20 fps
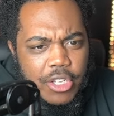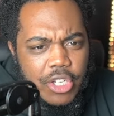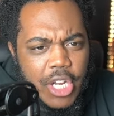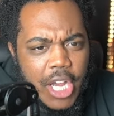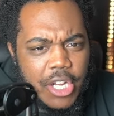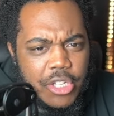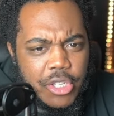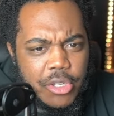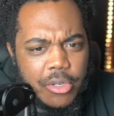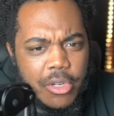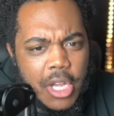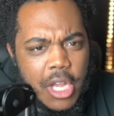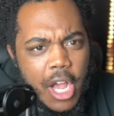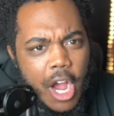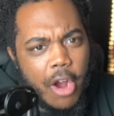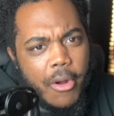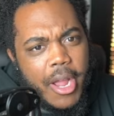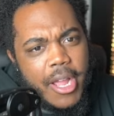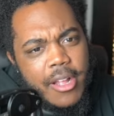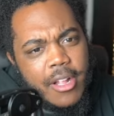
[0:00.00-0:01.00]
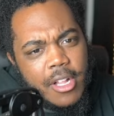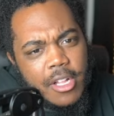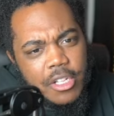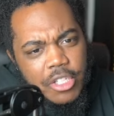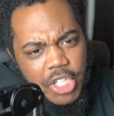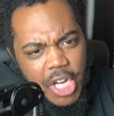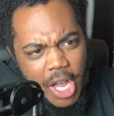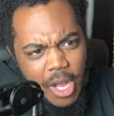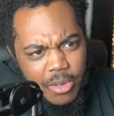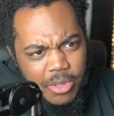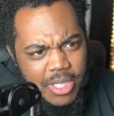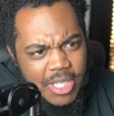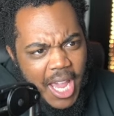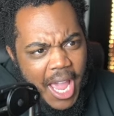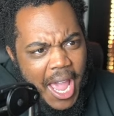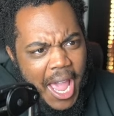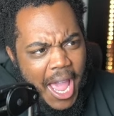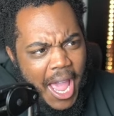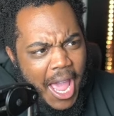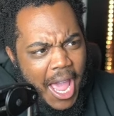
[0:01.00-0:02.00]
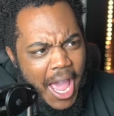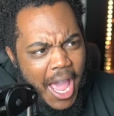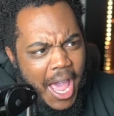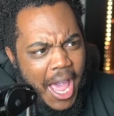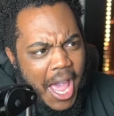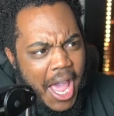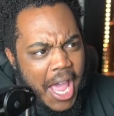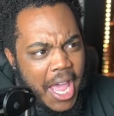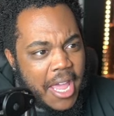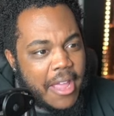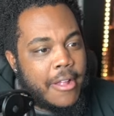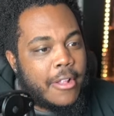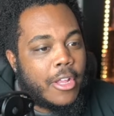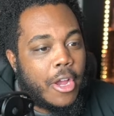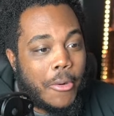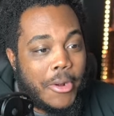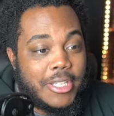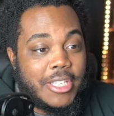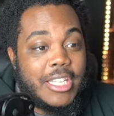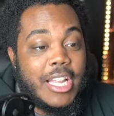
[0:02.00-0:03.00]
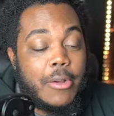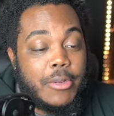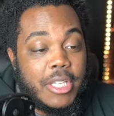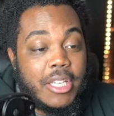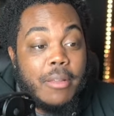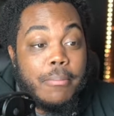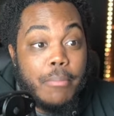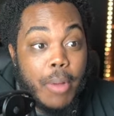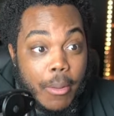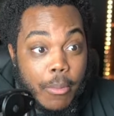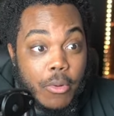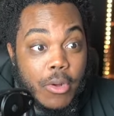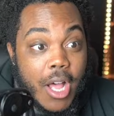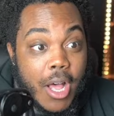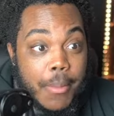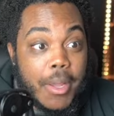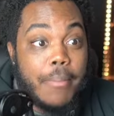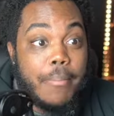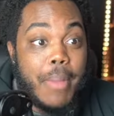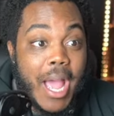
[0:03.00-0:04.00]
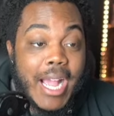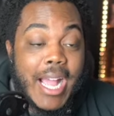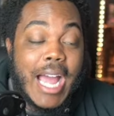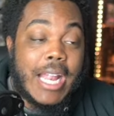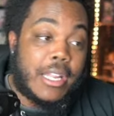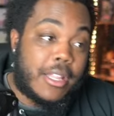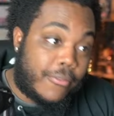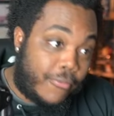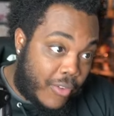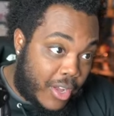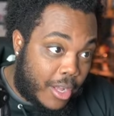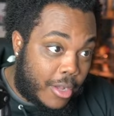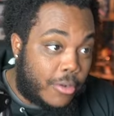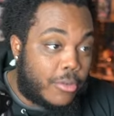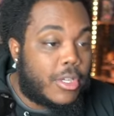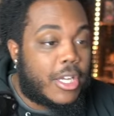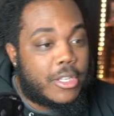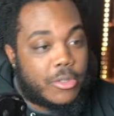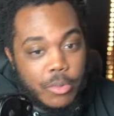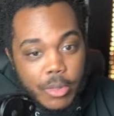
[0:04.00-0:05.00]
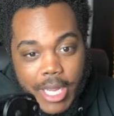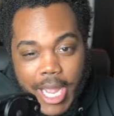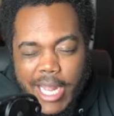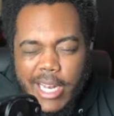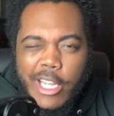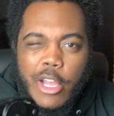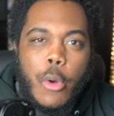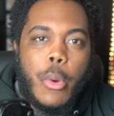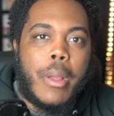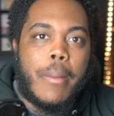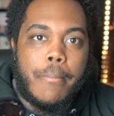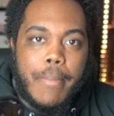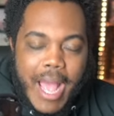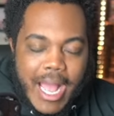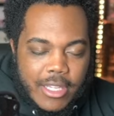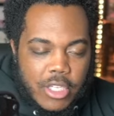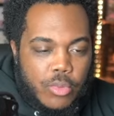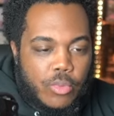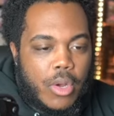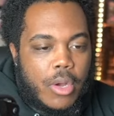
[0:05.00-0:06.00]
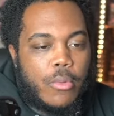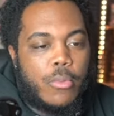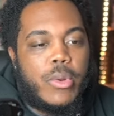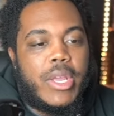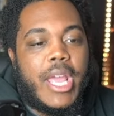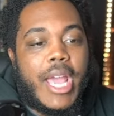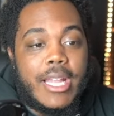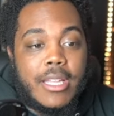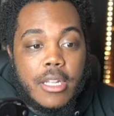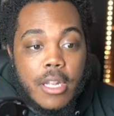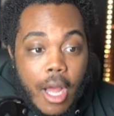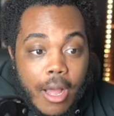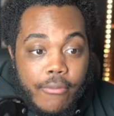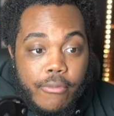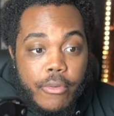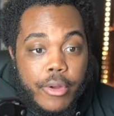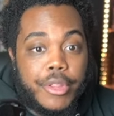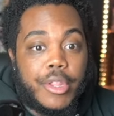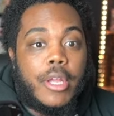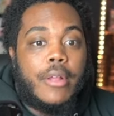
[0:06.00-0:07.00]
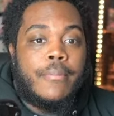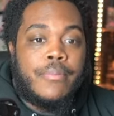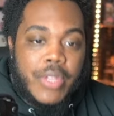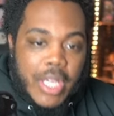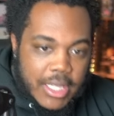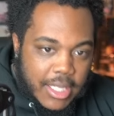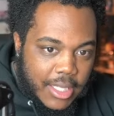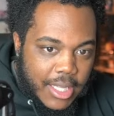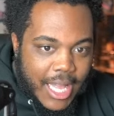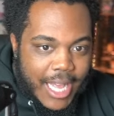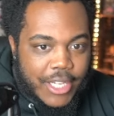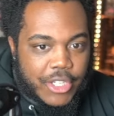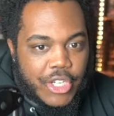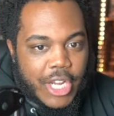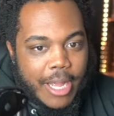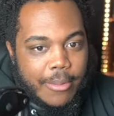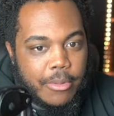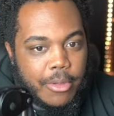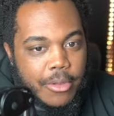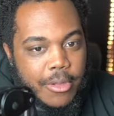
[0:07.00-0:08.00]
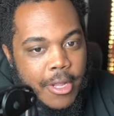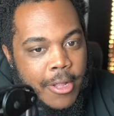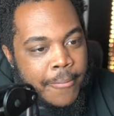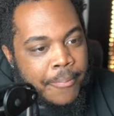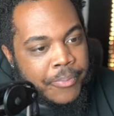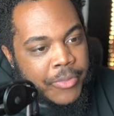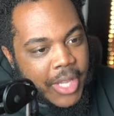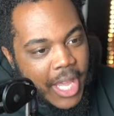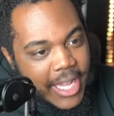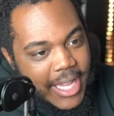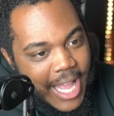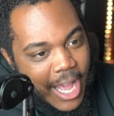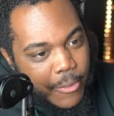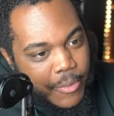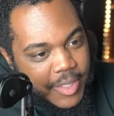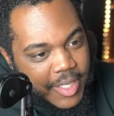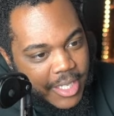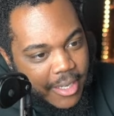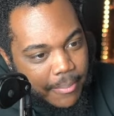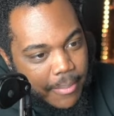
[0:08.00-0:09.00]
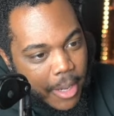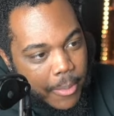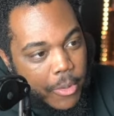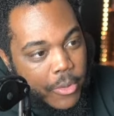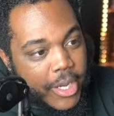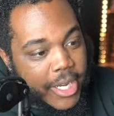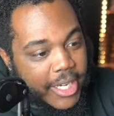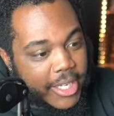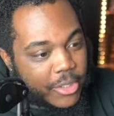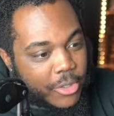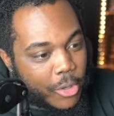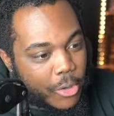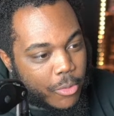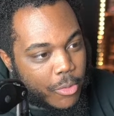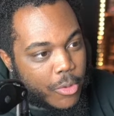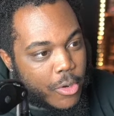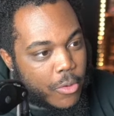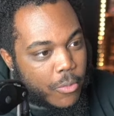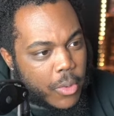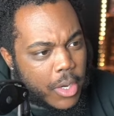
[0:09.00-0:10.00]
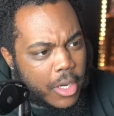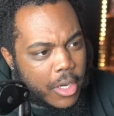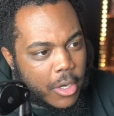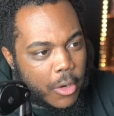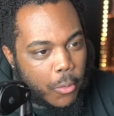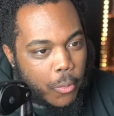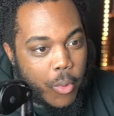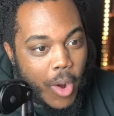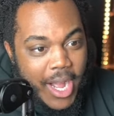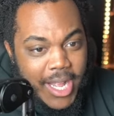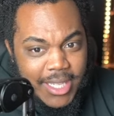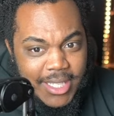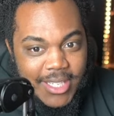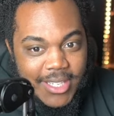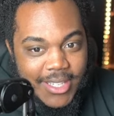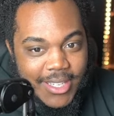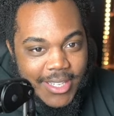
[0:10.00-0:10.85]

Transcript: Joshu. All right, Josuke. All right, so now we see the bubble coming back out of the phone because we're kind of going back to what we ended off with in the last chapter. And now we see the bubble hitting Toru. Wh what?